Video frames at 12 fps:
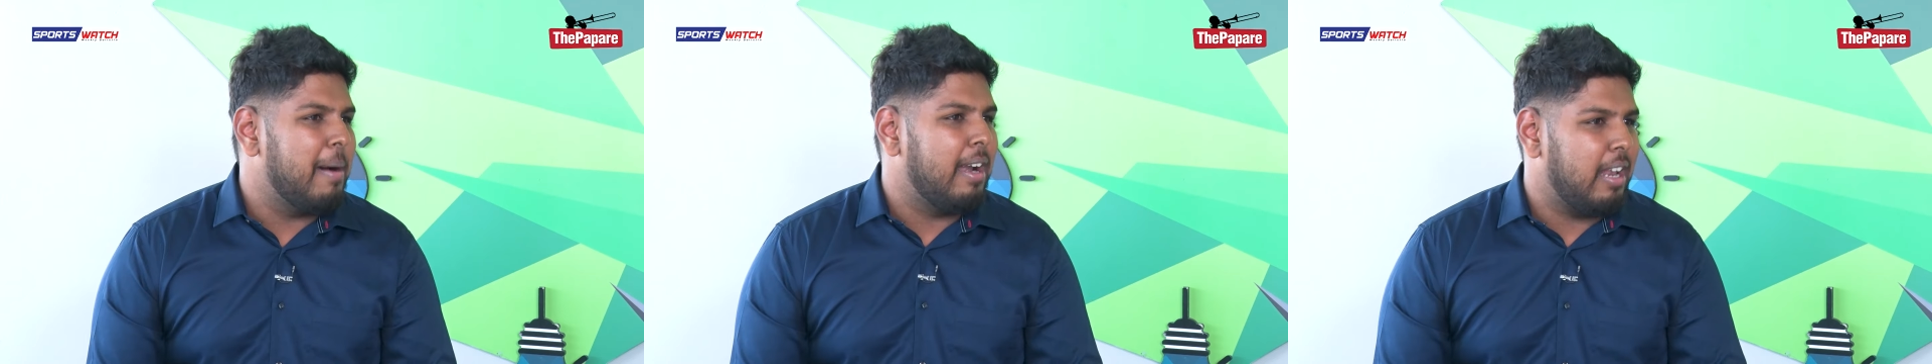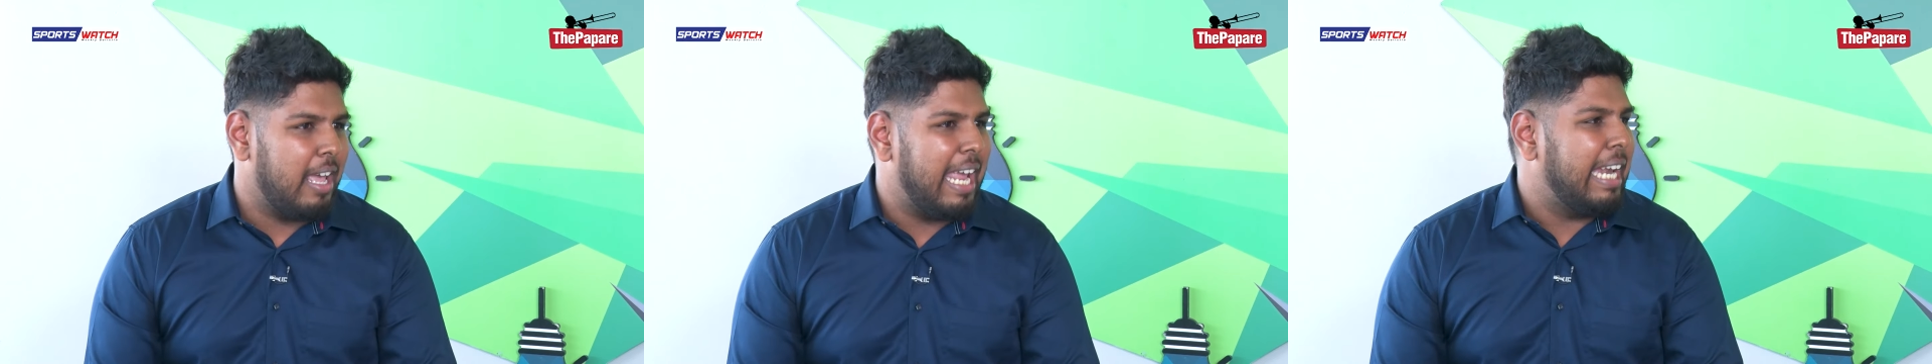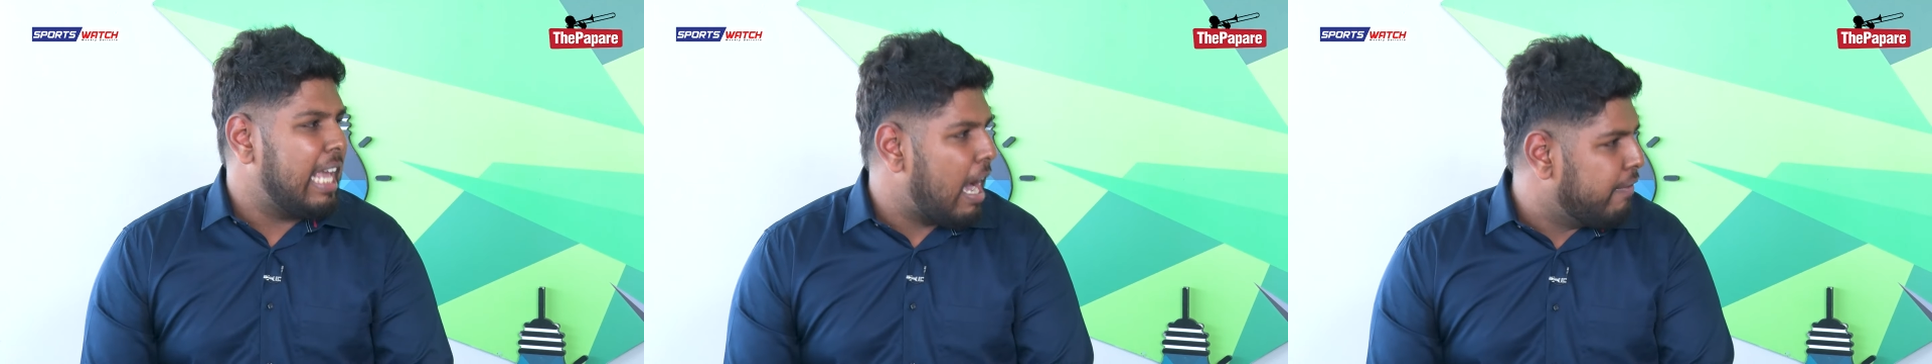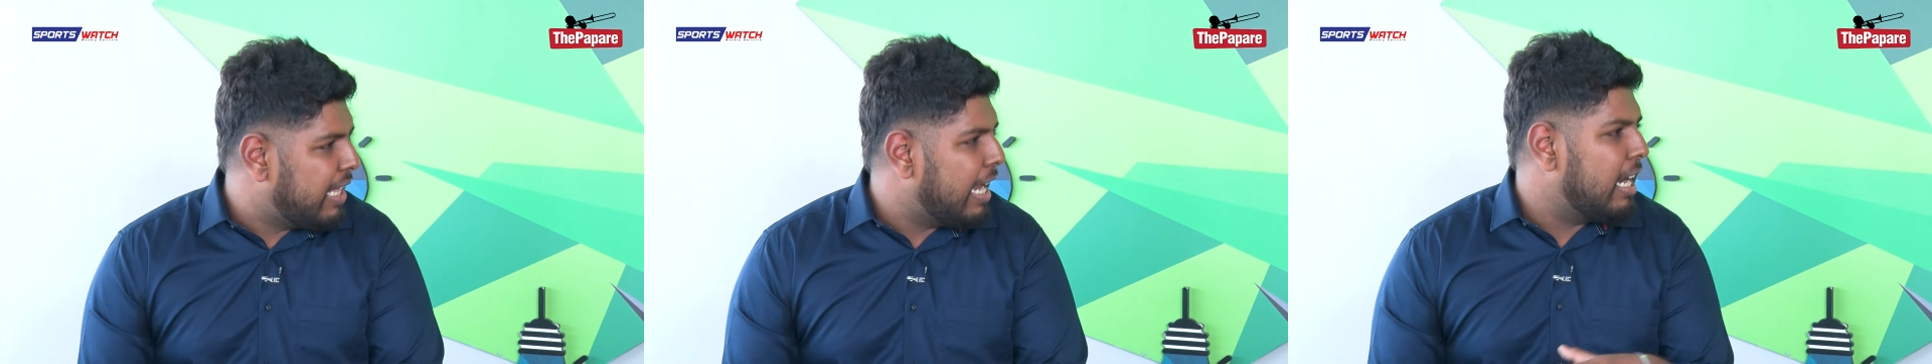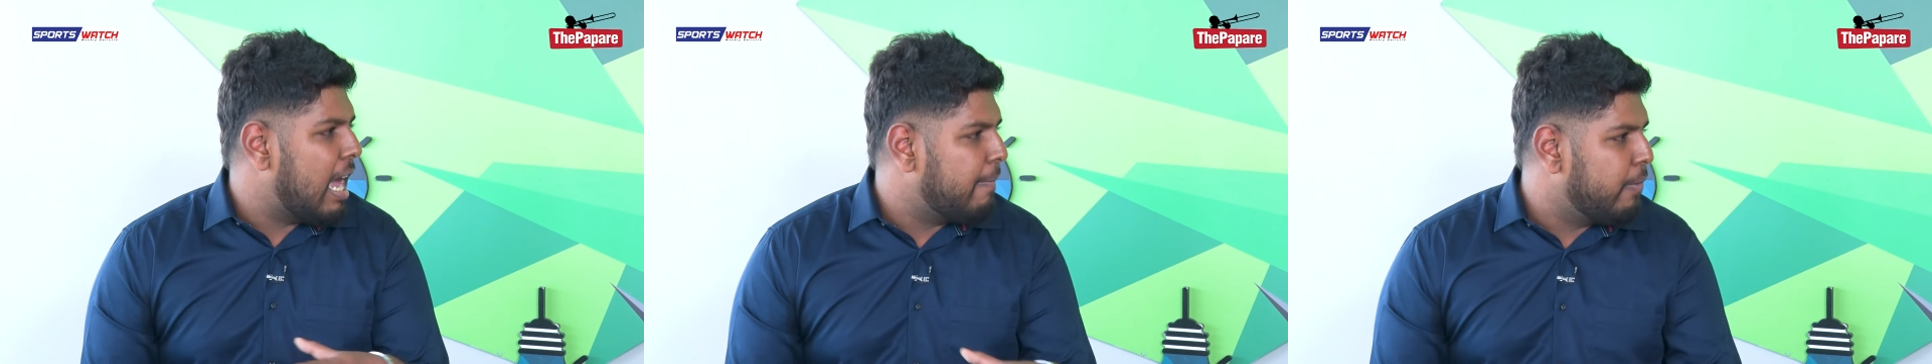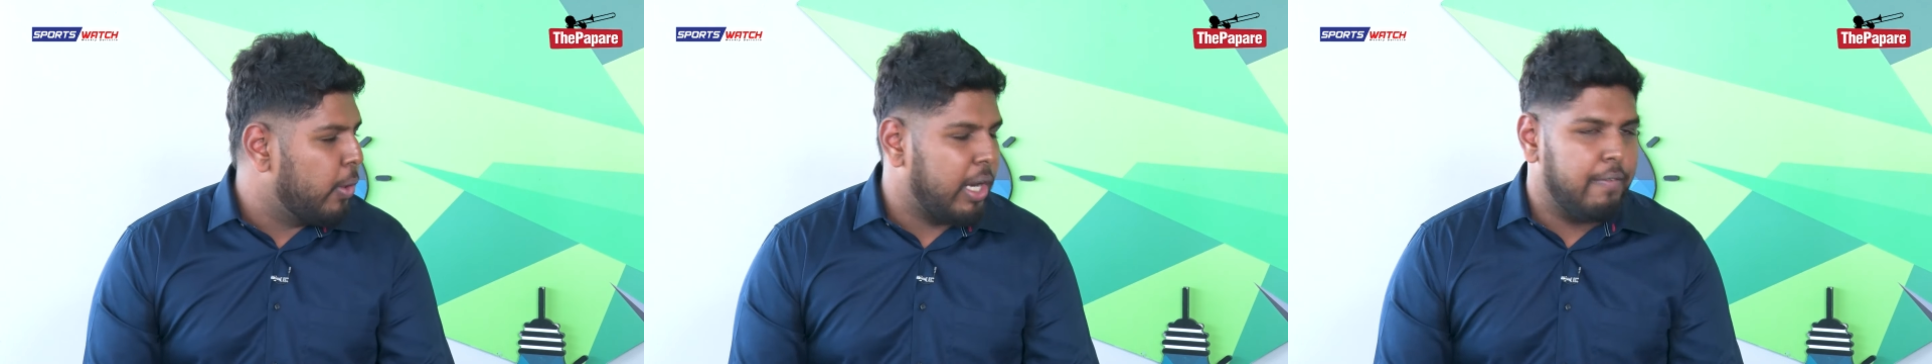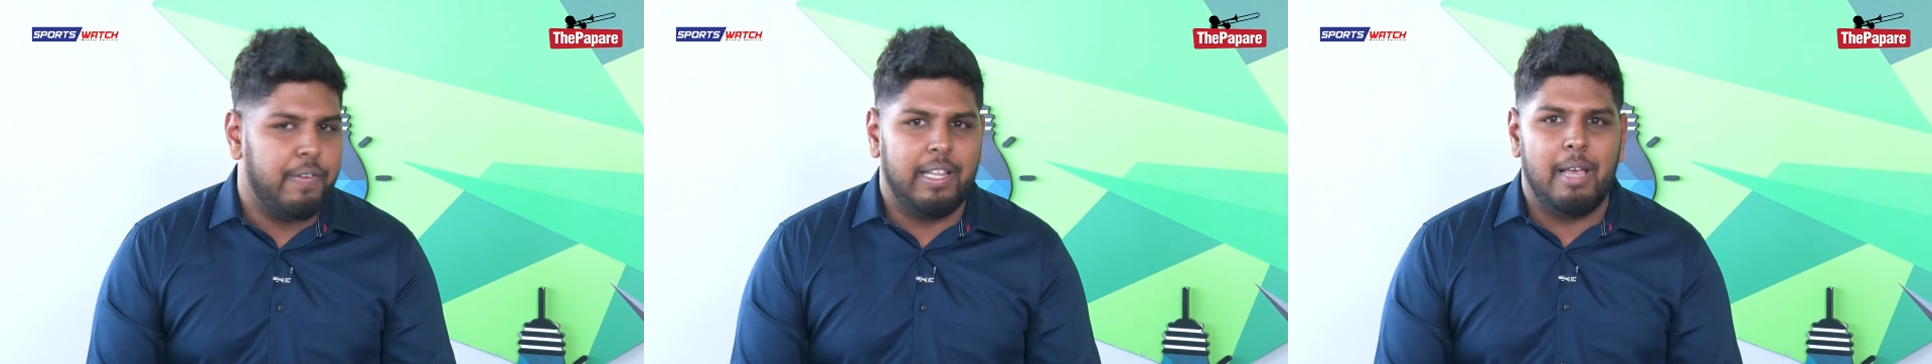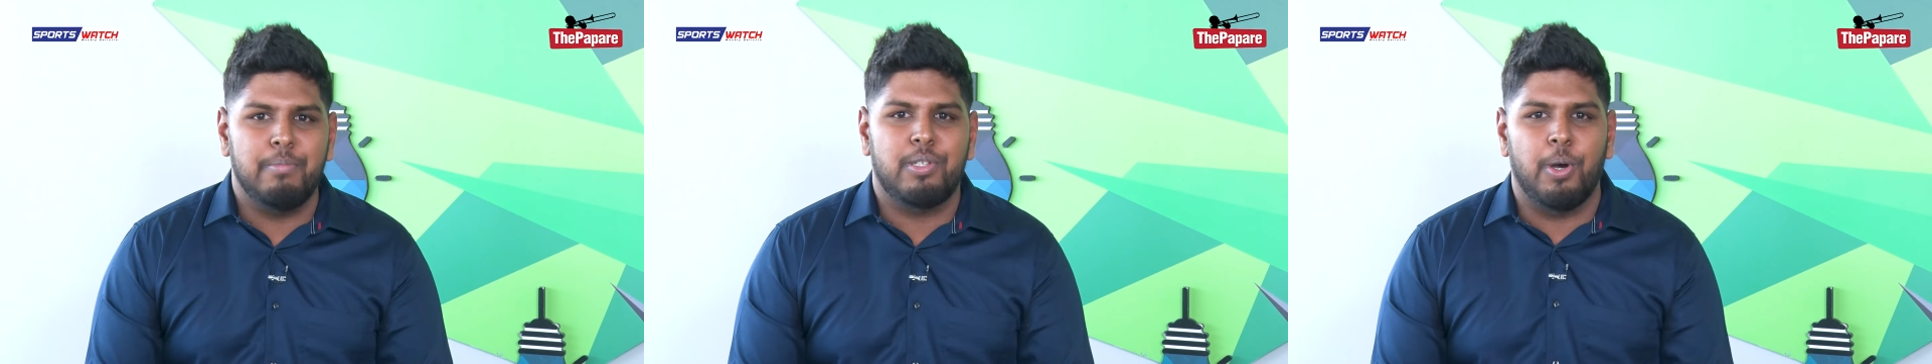but anyhow, they ended up voting for
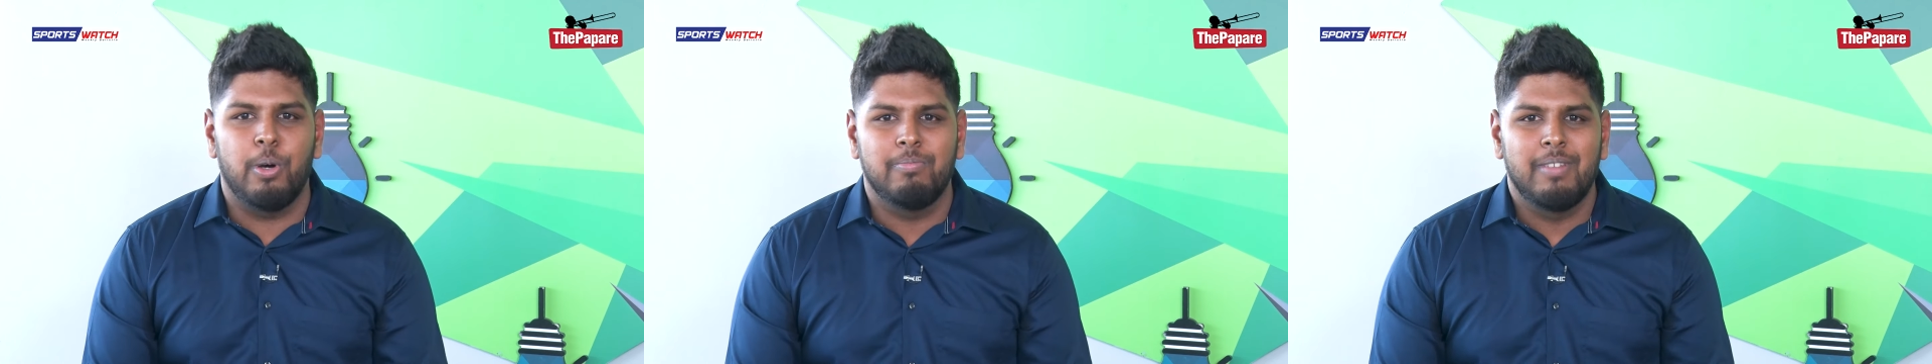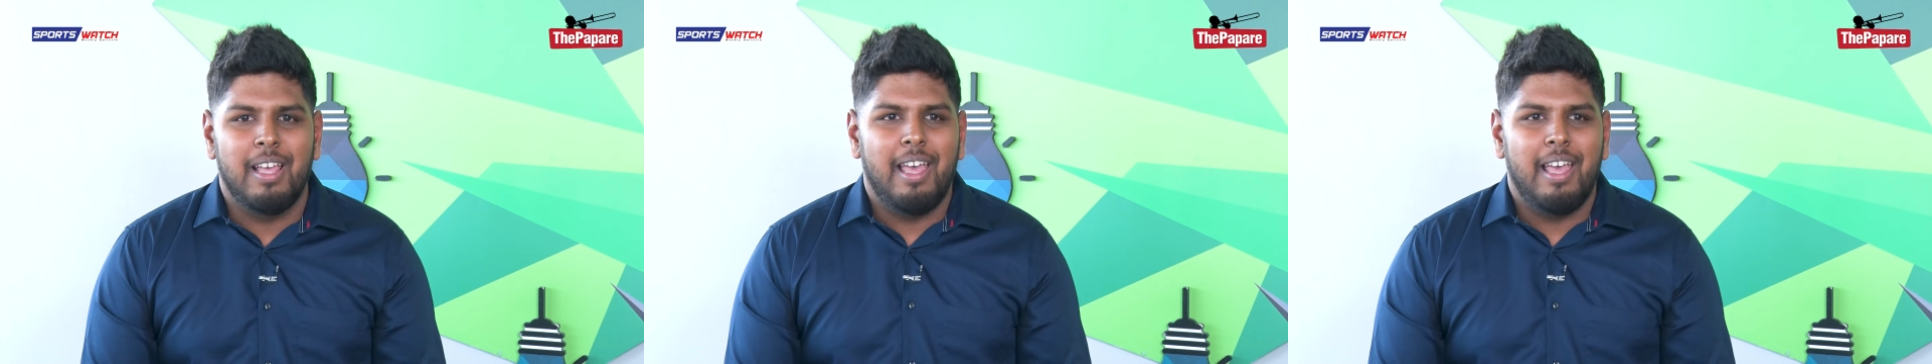them. So,